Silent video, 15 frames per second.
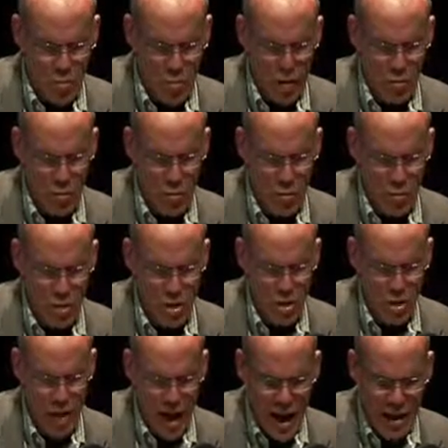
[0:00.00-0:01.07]
networks
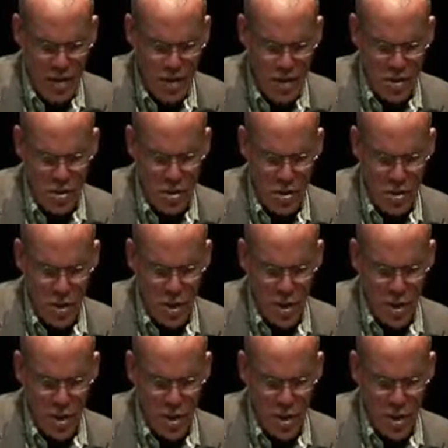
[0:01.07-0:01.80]
and houses